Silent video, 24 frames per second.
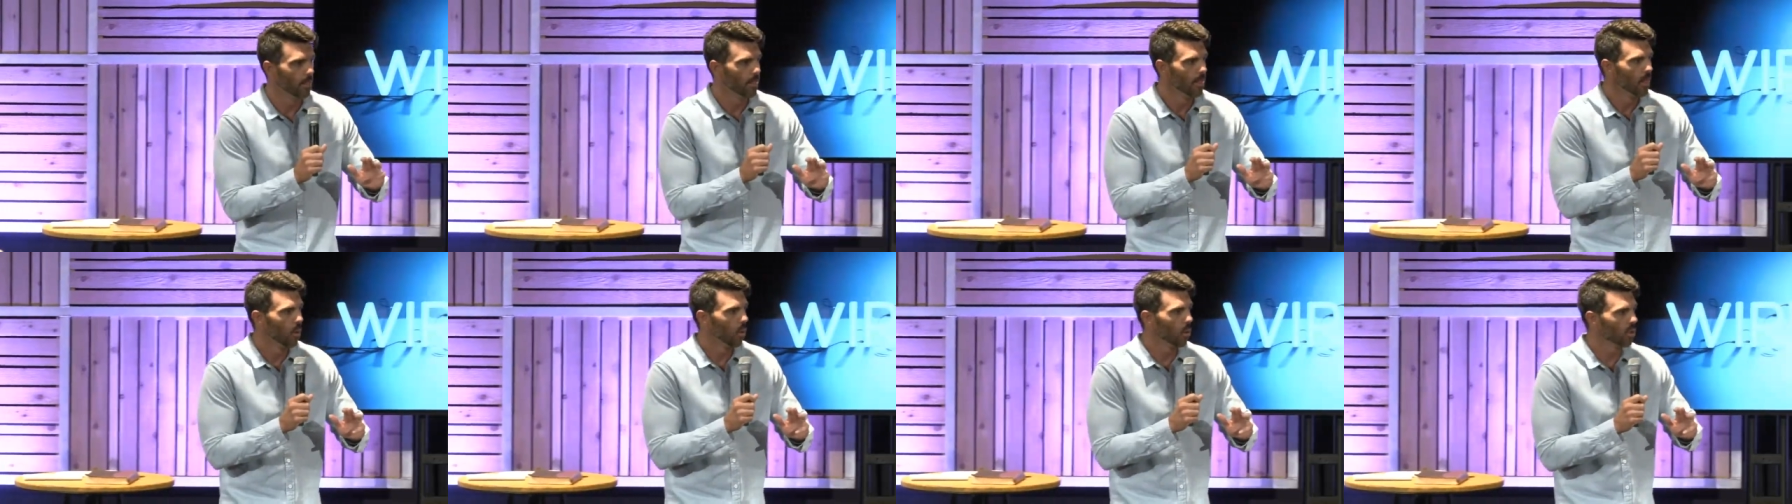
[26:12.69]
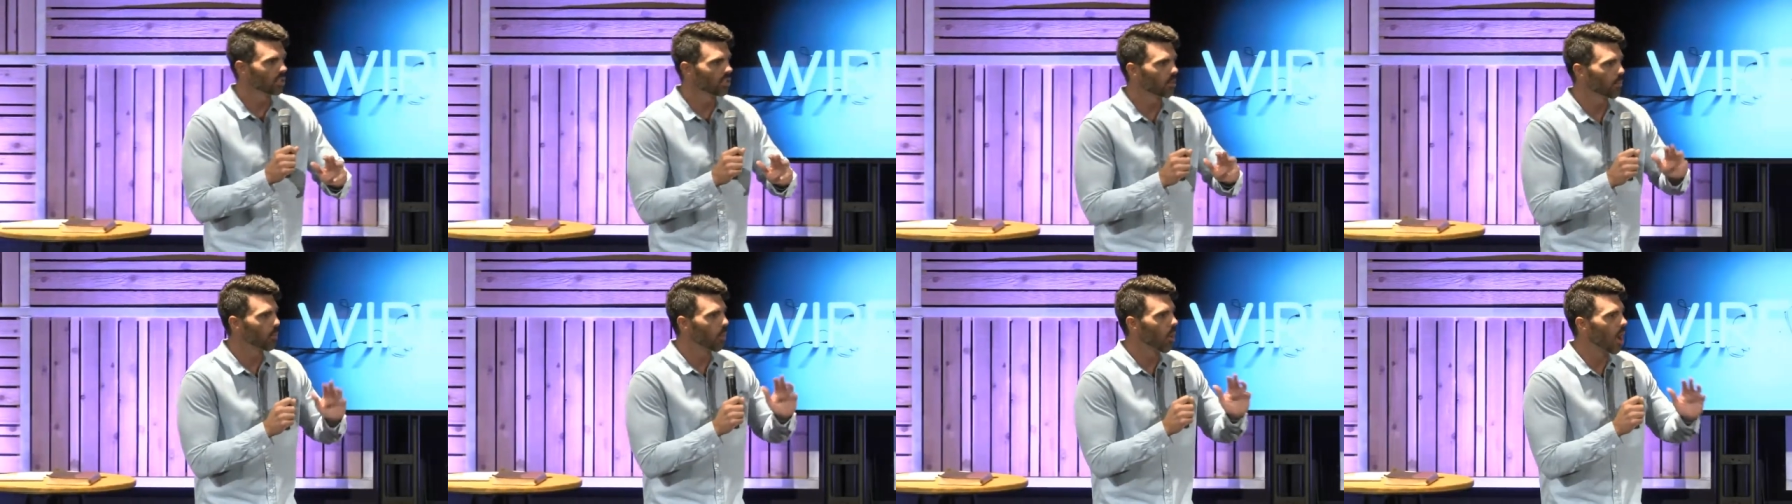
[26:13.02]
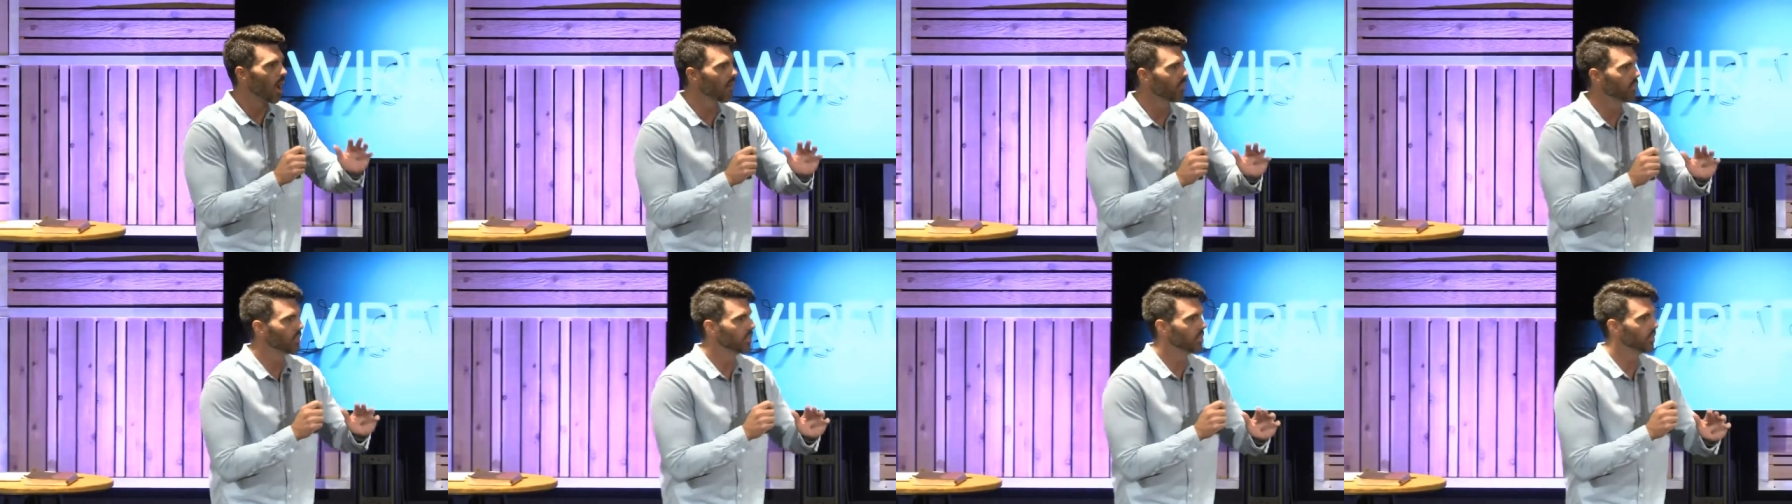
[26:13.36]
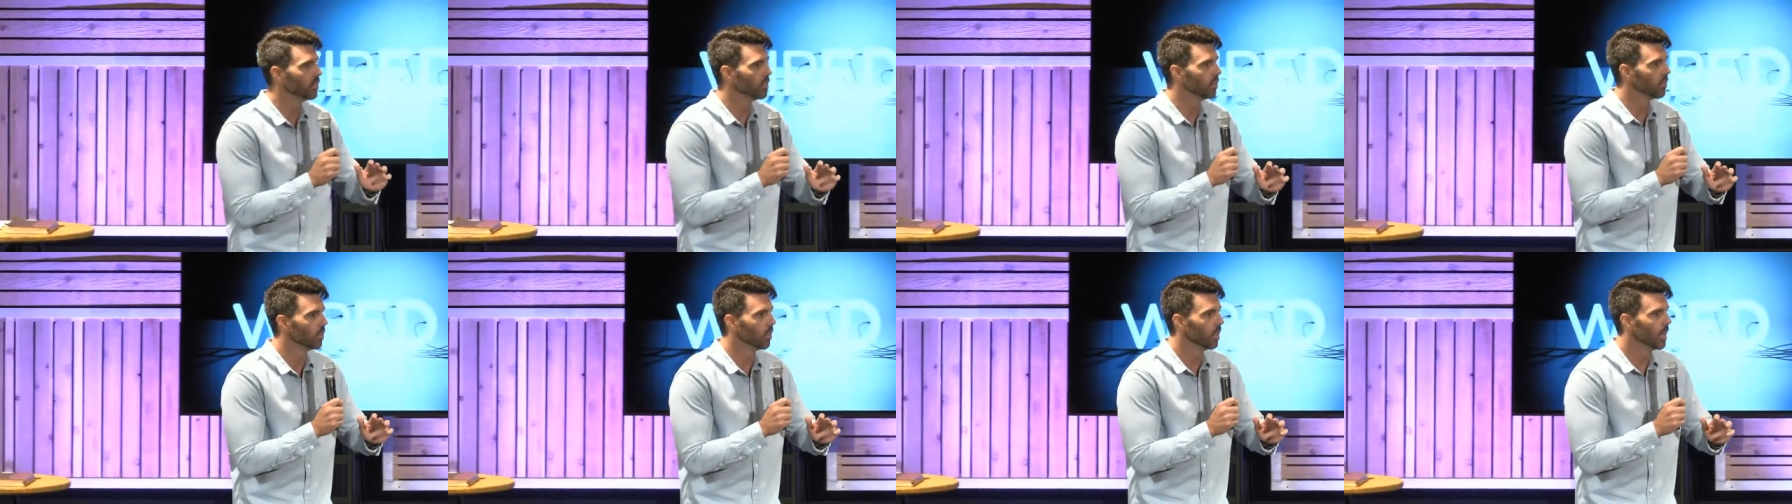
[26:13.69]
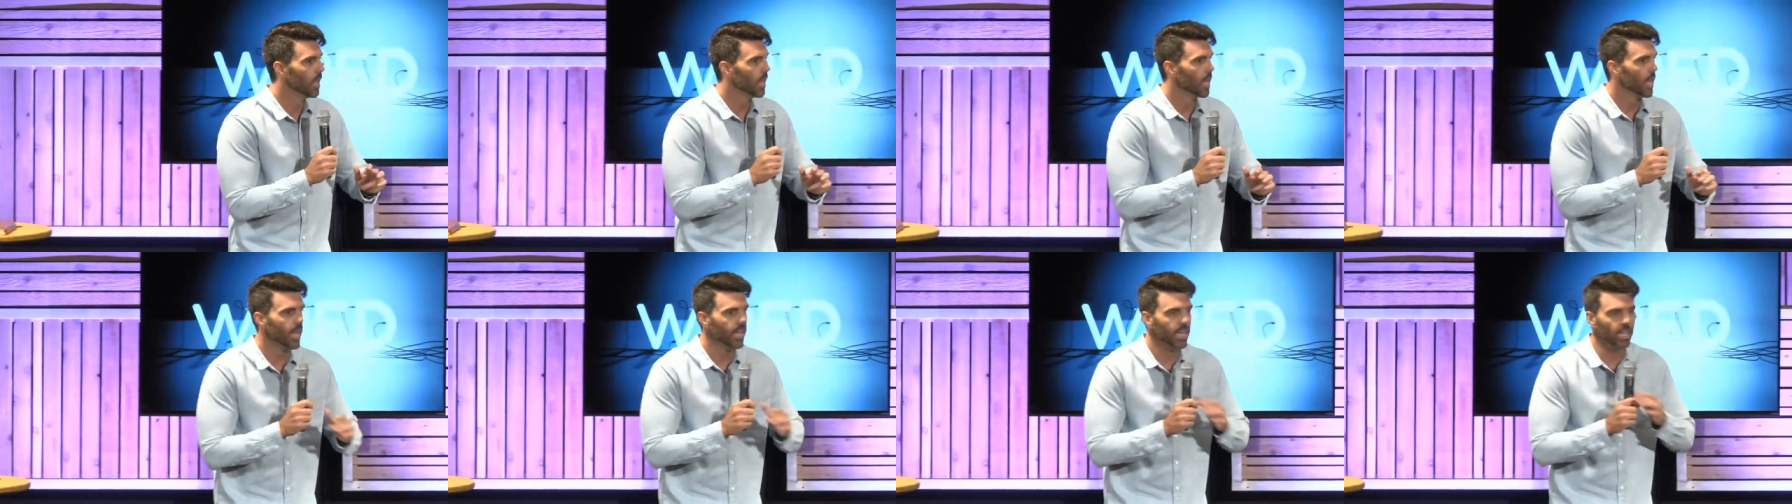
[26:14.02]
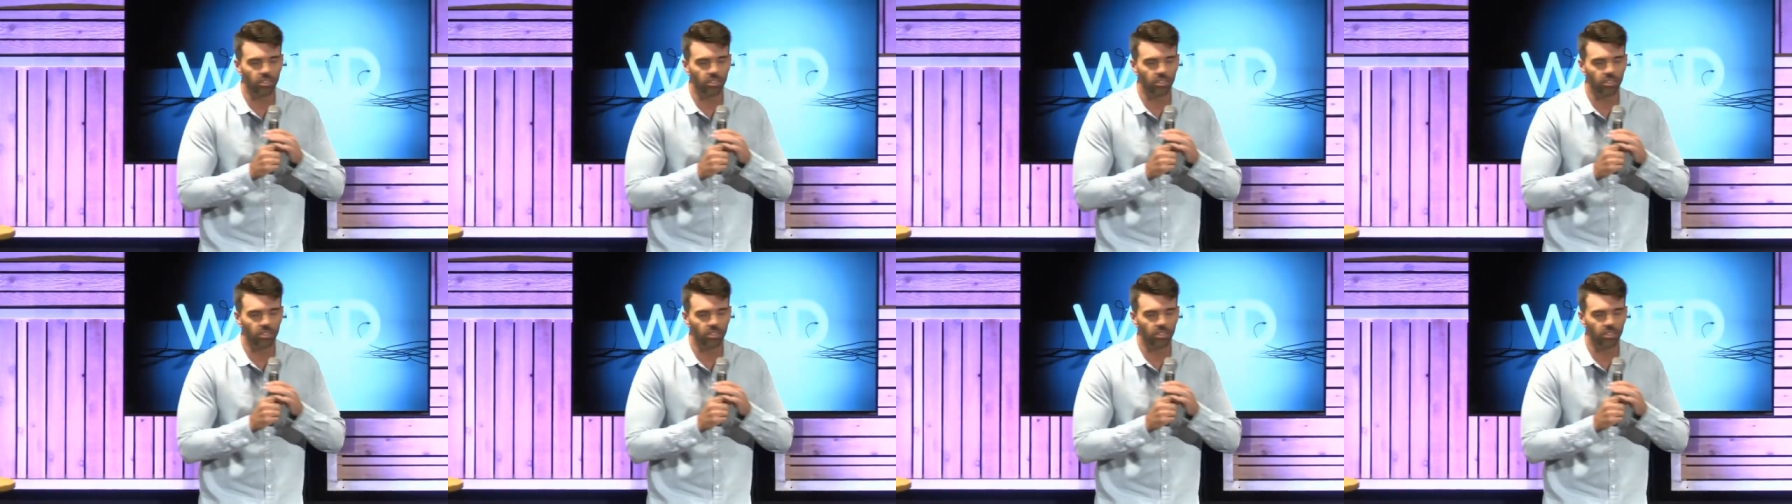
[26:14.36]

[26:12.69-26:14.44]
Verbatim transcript: What does a prophet do? It gets